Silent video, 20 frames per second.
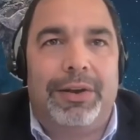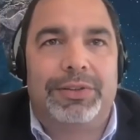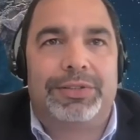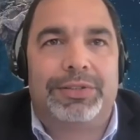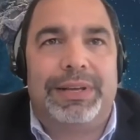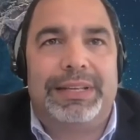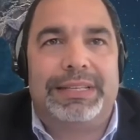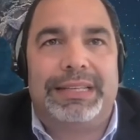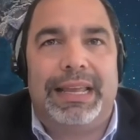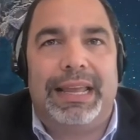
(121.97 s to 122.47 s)

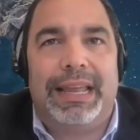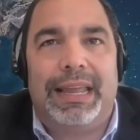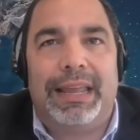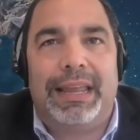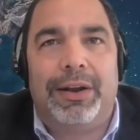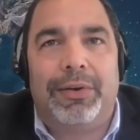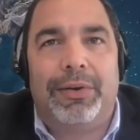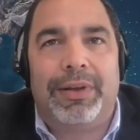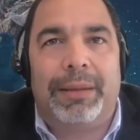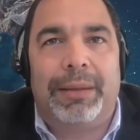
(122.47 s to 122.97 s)
So I'd say,
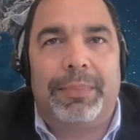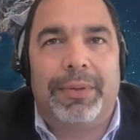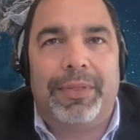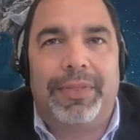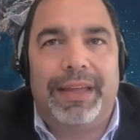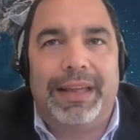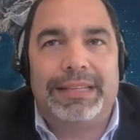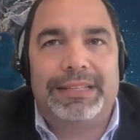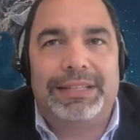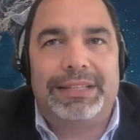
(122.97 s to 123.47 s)
a couple
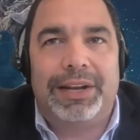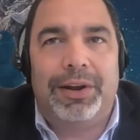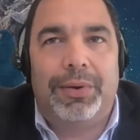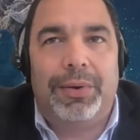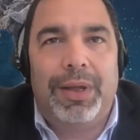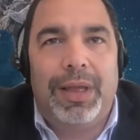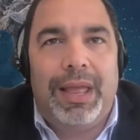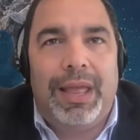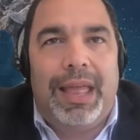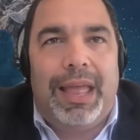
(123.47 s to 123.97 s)
things,
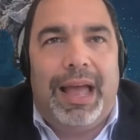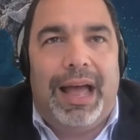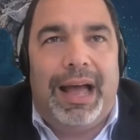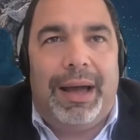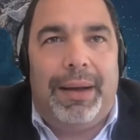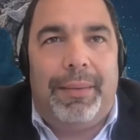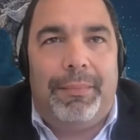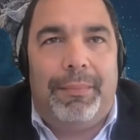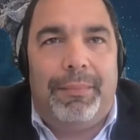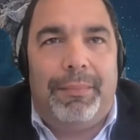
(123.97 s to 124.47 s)

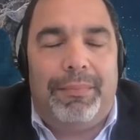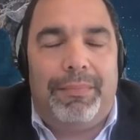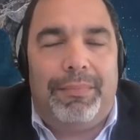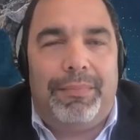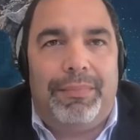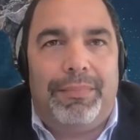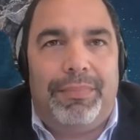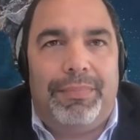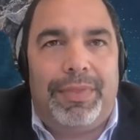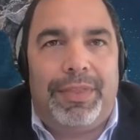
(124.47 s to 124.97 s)

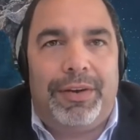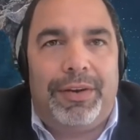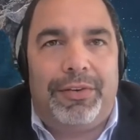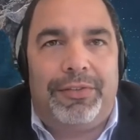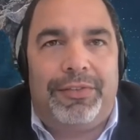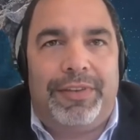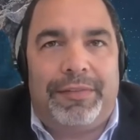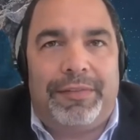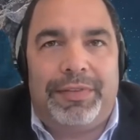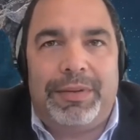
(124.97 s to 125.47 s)

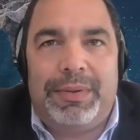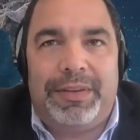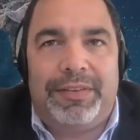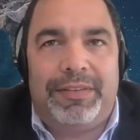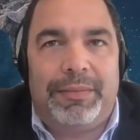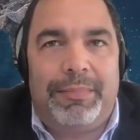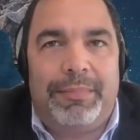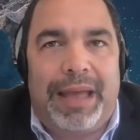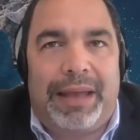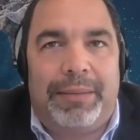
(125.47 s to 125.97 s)
there's definitely been
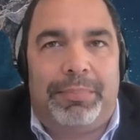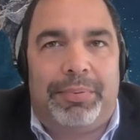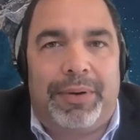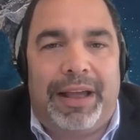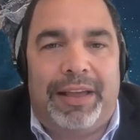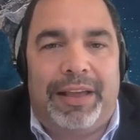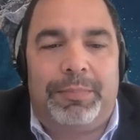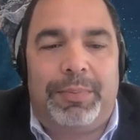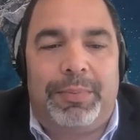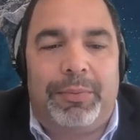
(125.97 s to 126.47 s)
some bad
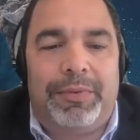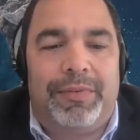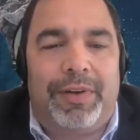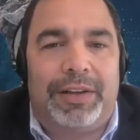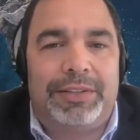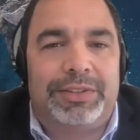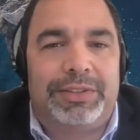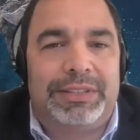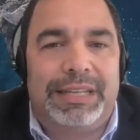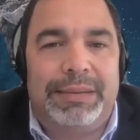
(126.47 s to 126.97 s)
press, but we've
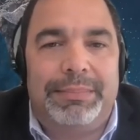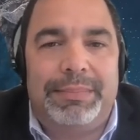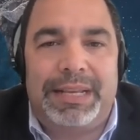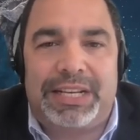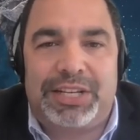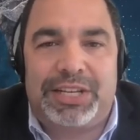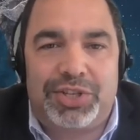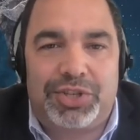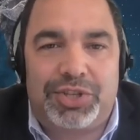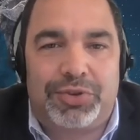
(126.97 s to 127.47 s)
also seen
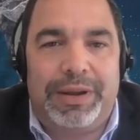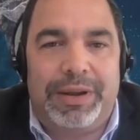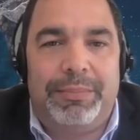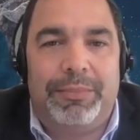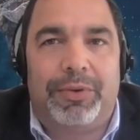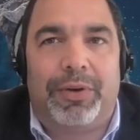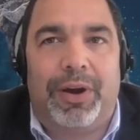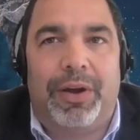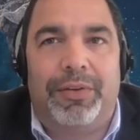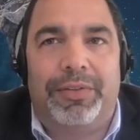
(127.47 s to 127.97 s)
extreme
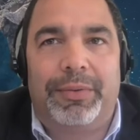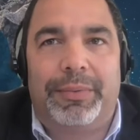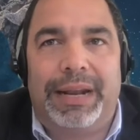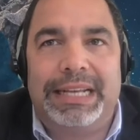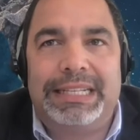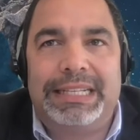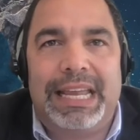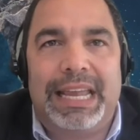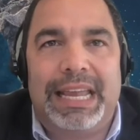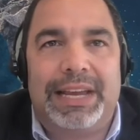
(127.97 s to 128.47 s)
growth. When
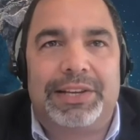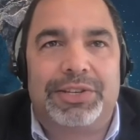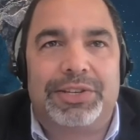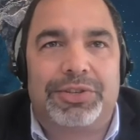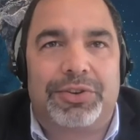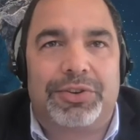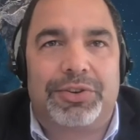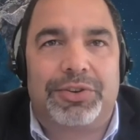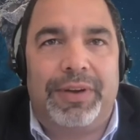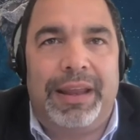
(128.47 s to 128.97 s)
I say
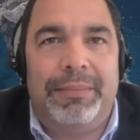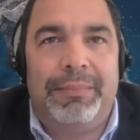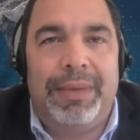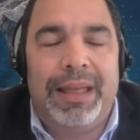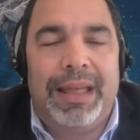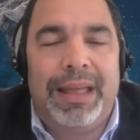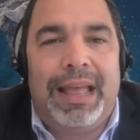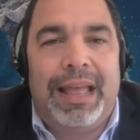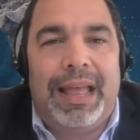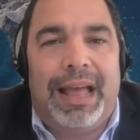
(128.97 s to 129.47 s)
extreme,
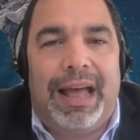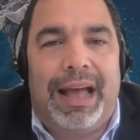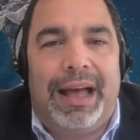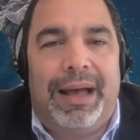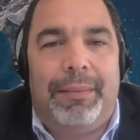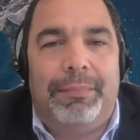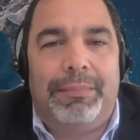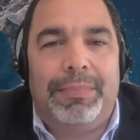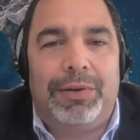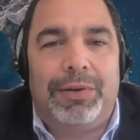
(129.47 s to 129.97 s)

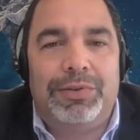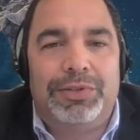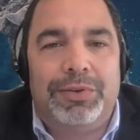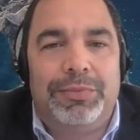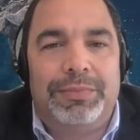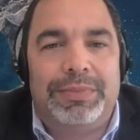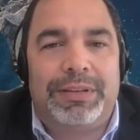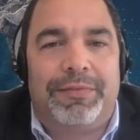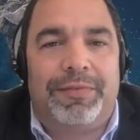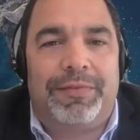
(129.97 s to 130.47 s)

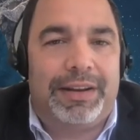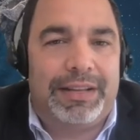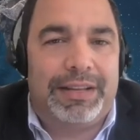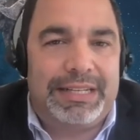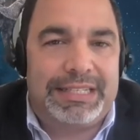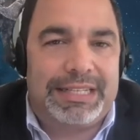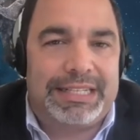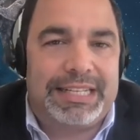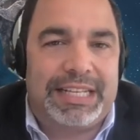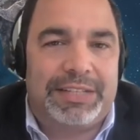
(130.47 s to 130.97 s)
Zoom was a fairly
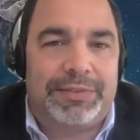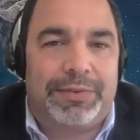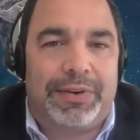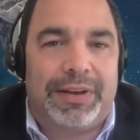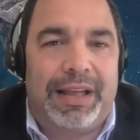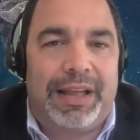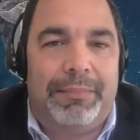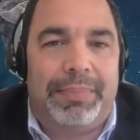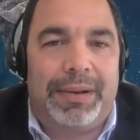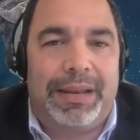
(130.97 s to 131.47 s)
successful
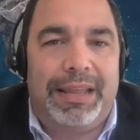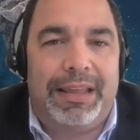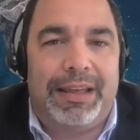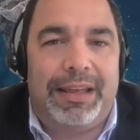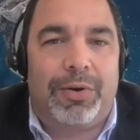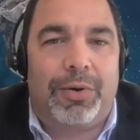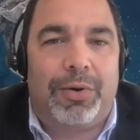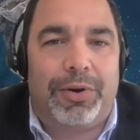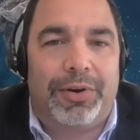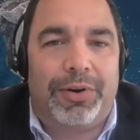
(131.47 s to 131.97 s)
company
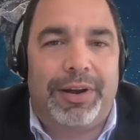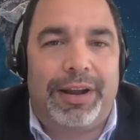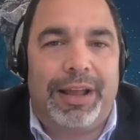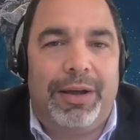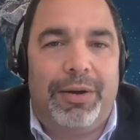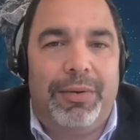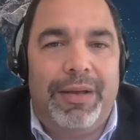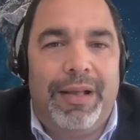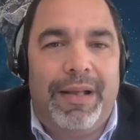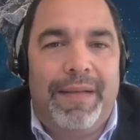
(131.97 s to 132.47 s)
a quarter
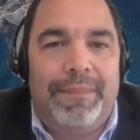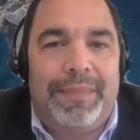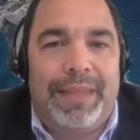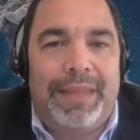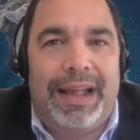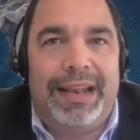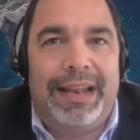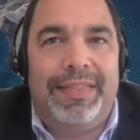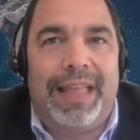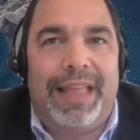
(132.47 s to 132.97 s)
ago.
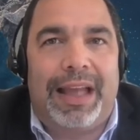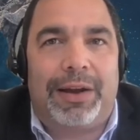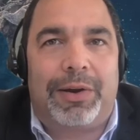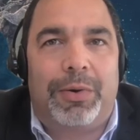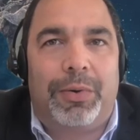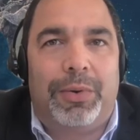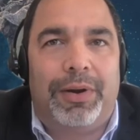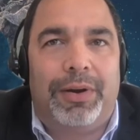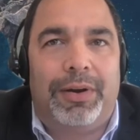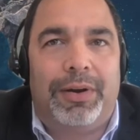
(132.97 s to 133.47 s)
And in that
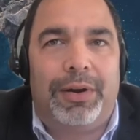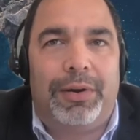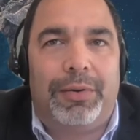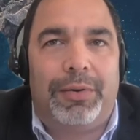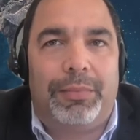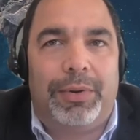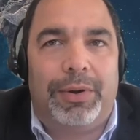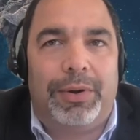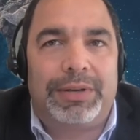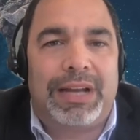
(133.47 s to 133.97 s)

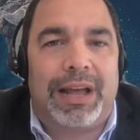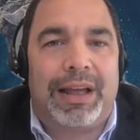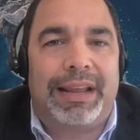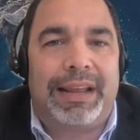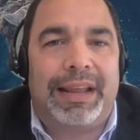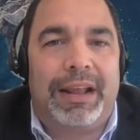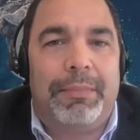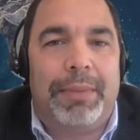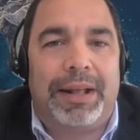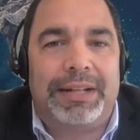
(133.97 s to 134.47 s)
quarter, we were
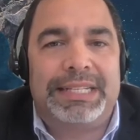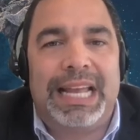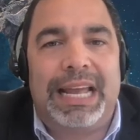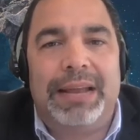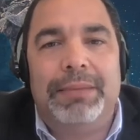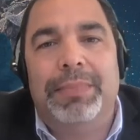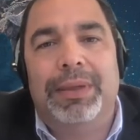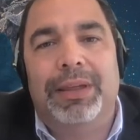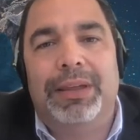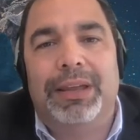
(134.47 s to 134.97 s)
talking about
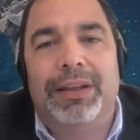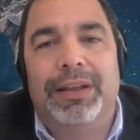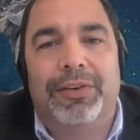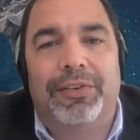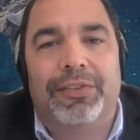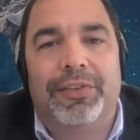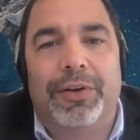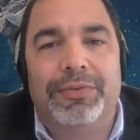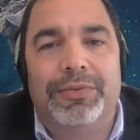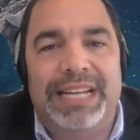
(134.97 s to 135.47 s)
10 million or
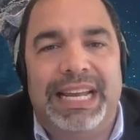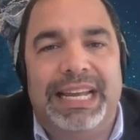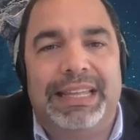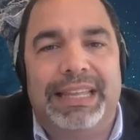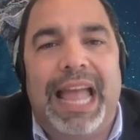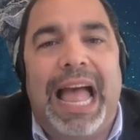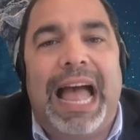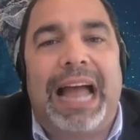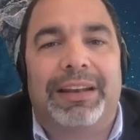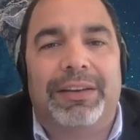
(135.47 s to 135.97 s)
so
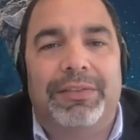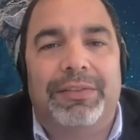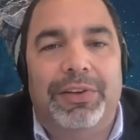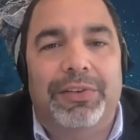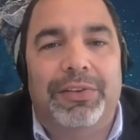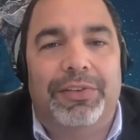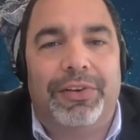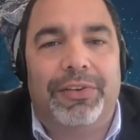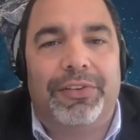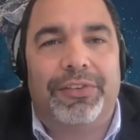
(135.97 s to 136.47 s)
daily active
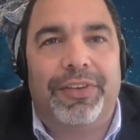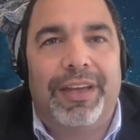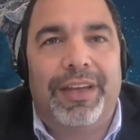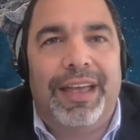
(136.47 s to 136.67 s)
users.